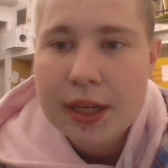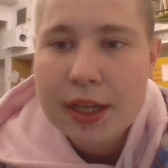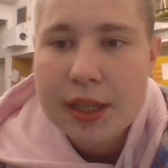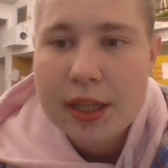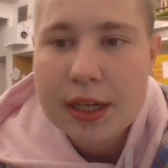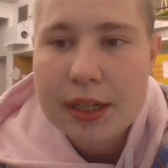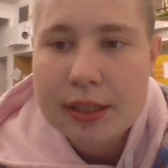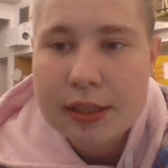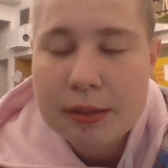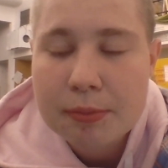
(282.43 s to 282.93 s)

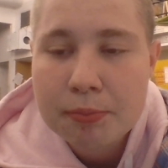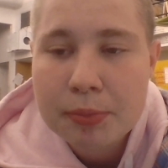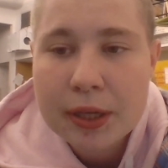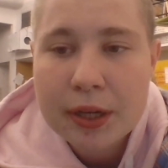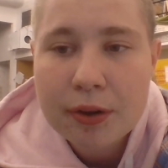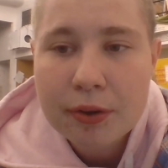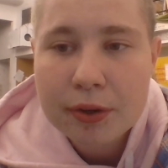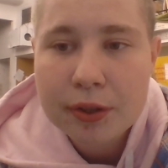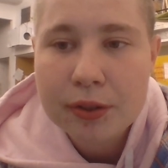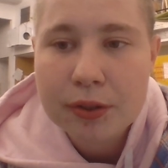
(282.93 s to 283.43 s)
that is
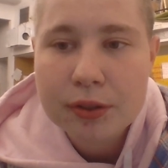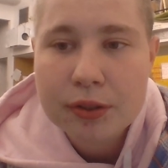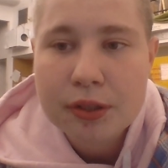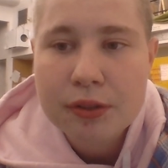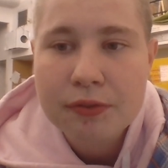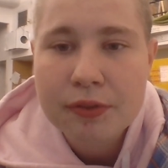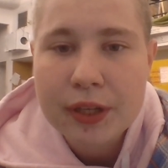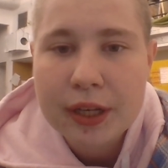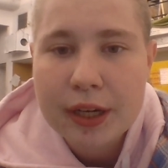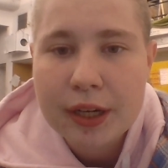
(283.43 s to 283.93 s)
imperial to
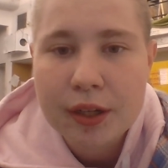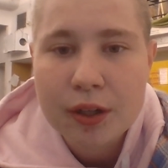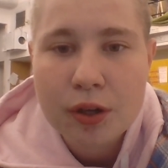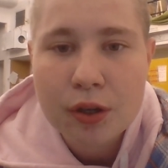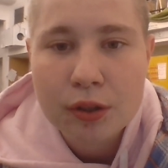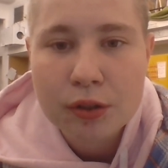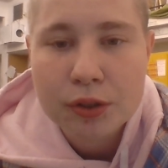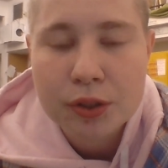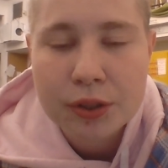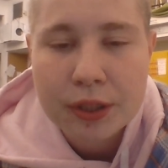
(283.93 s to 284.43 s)
Vienna
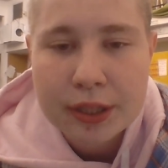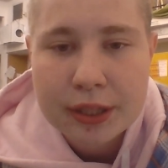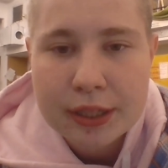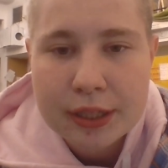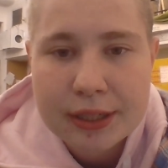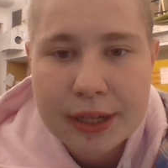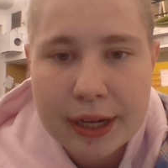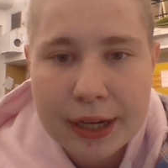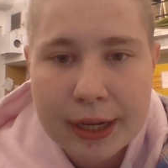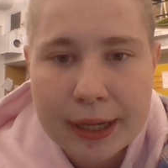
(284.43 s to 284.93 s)
culture at the
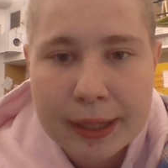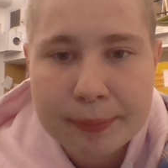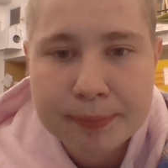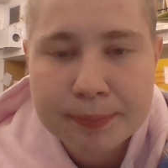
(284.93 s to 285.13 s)
time.